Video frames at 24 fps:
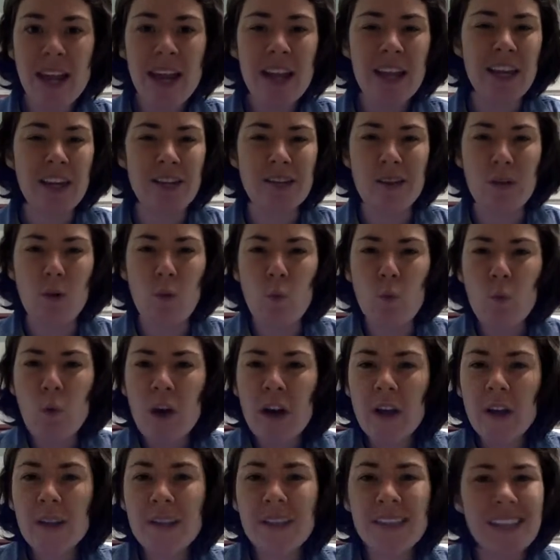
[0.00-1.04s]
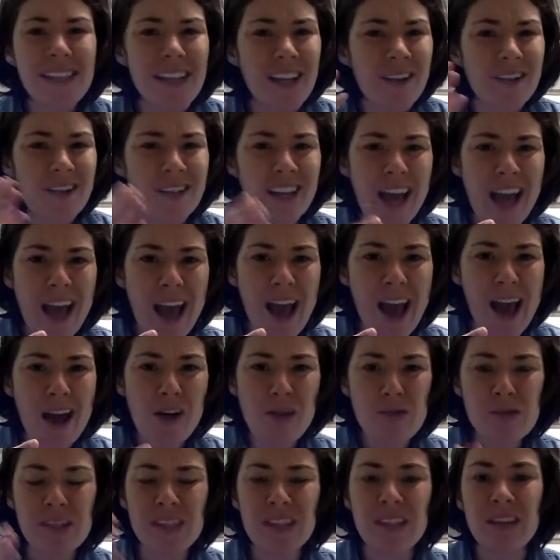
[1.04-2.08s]
There's a woods, there's a
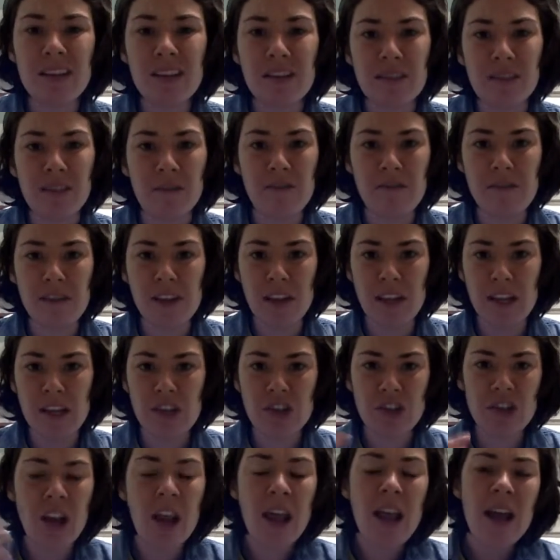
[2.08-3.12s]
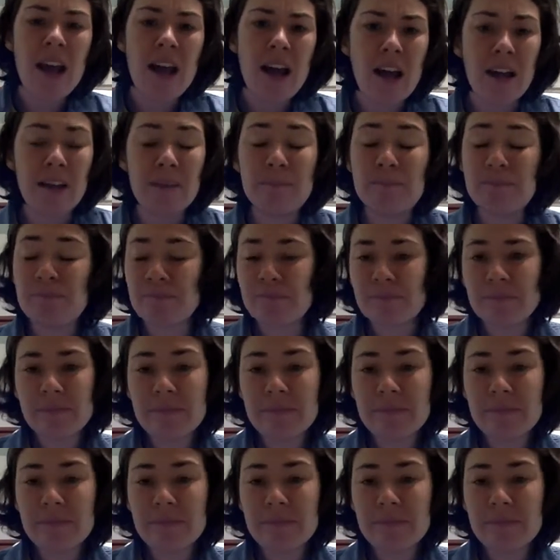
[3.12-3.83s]
house, and there's a village. And